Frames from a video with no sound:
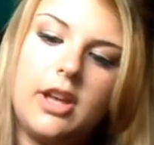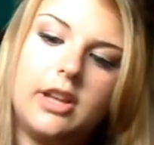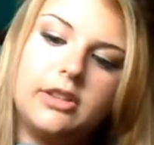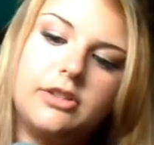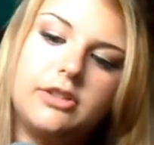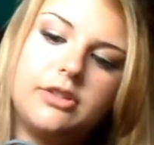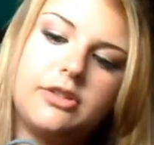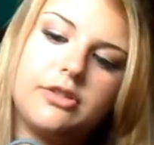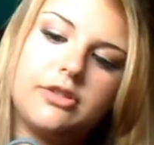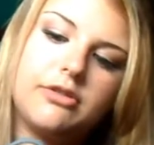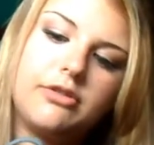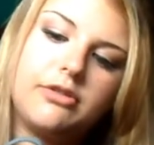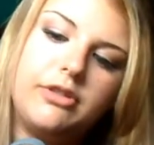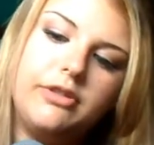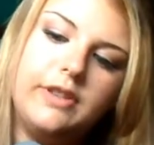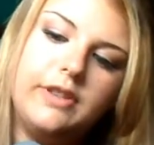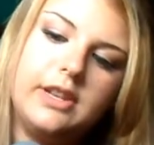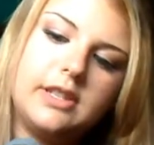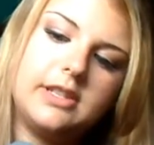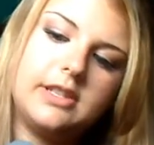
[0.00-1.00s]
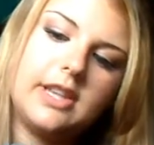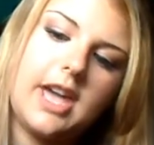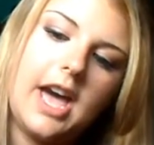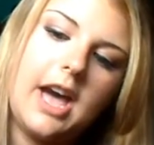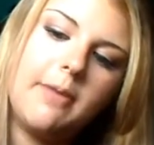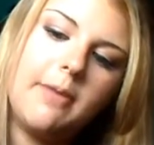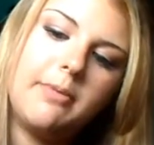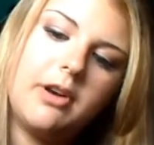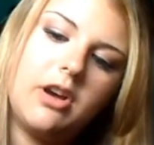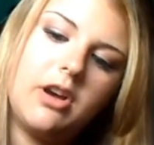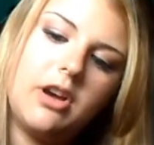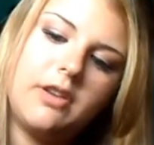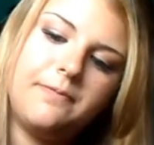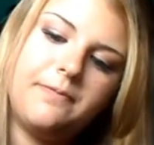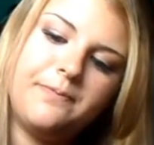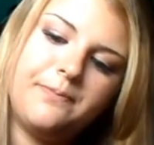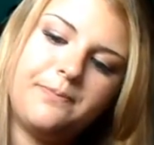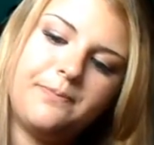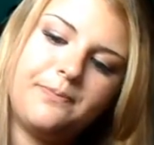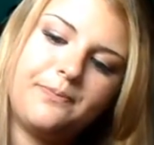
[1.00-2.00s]
and screw this cap
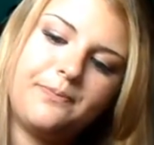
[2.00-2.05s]
on